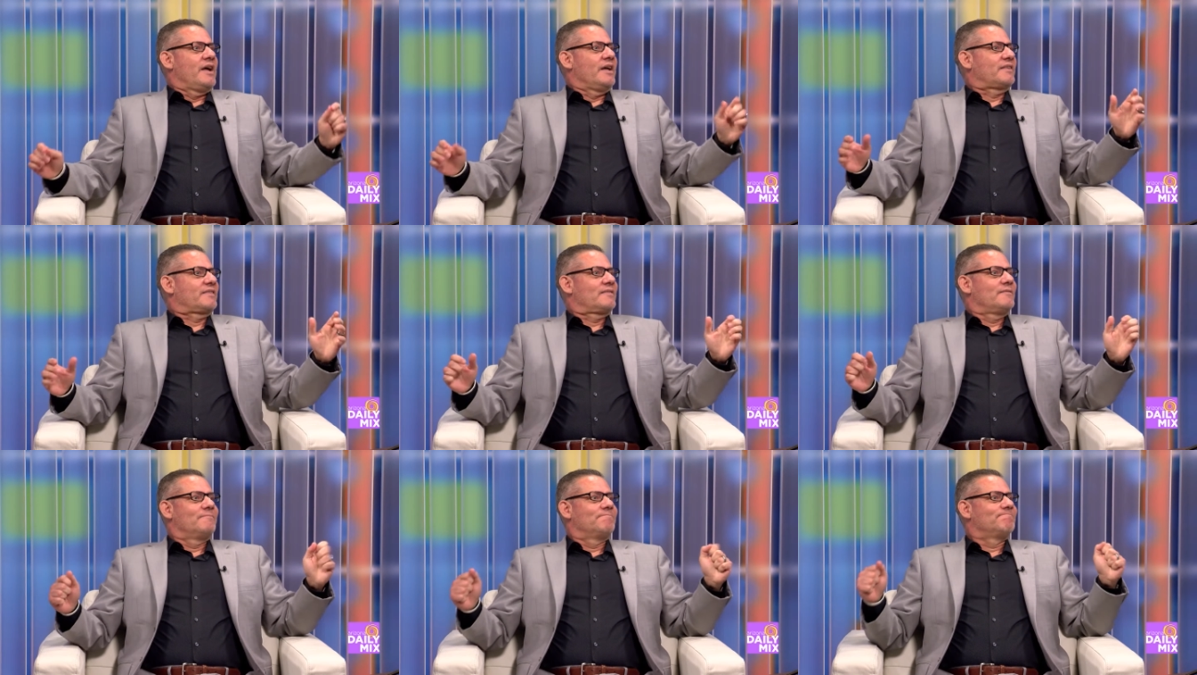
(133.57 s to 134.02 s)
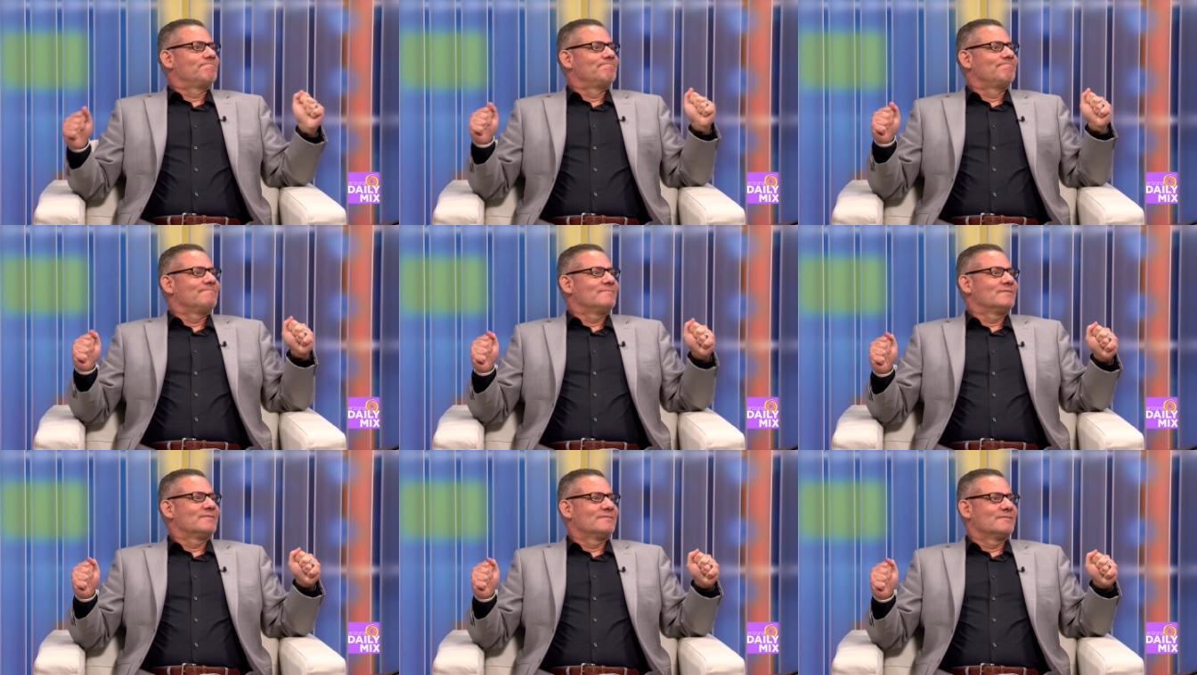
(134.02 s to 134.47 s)
going it, forward. If
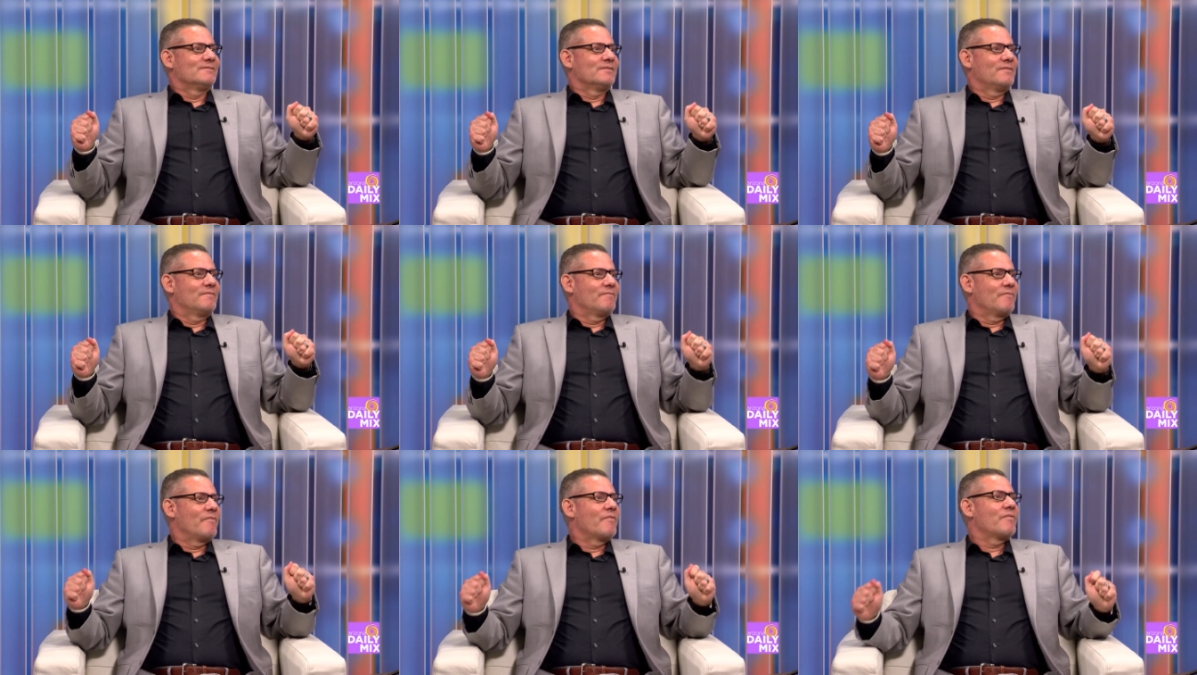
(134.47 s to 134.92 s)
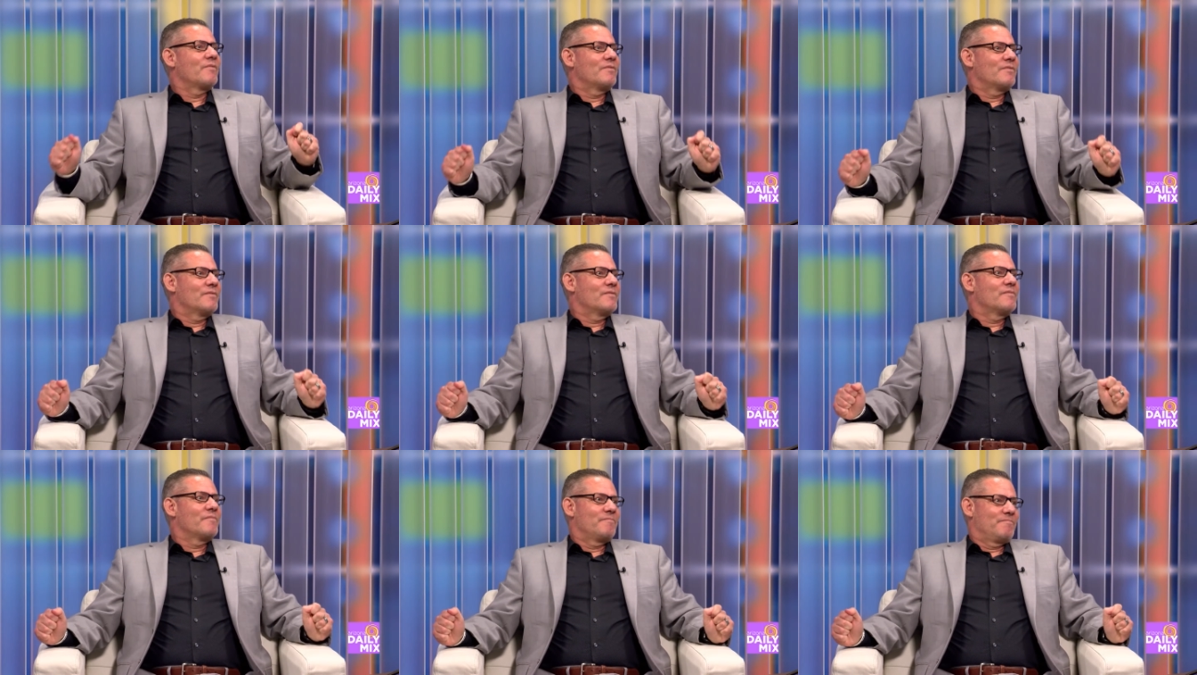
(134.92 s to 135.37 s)
you're seeing that they
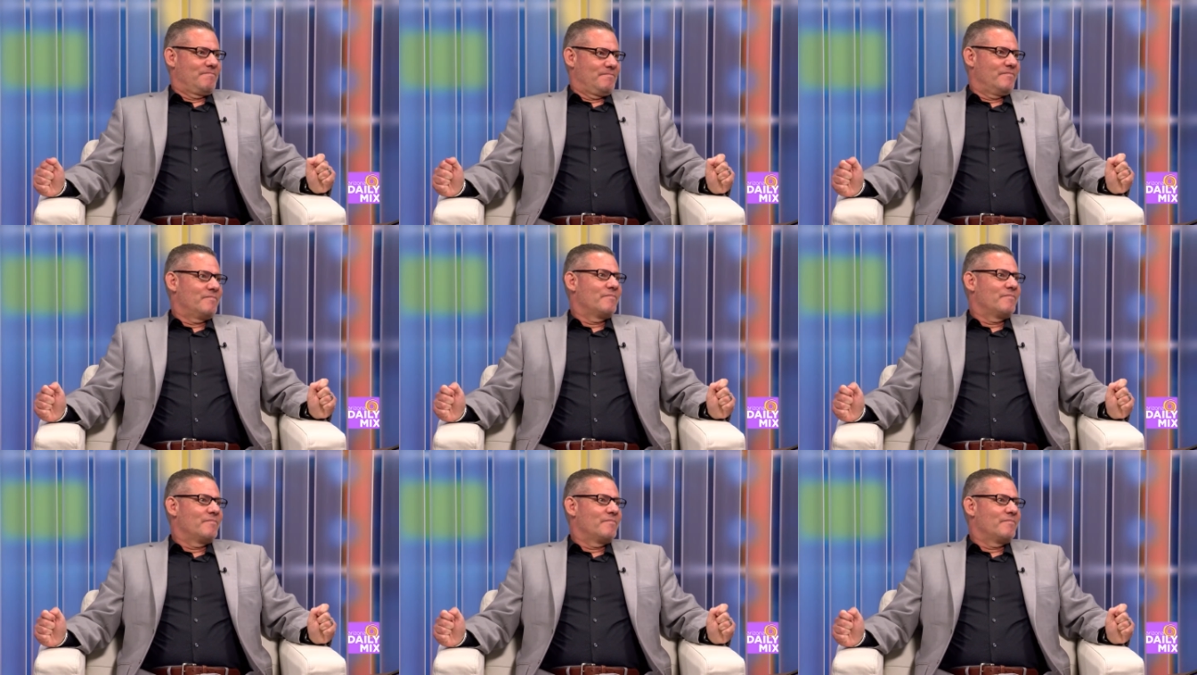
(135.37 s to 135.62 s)
are going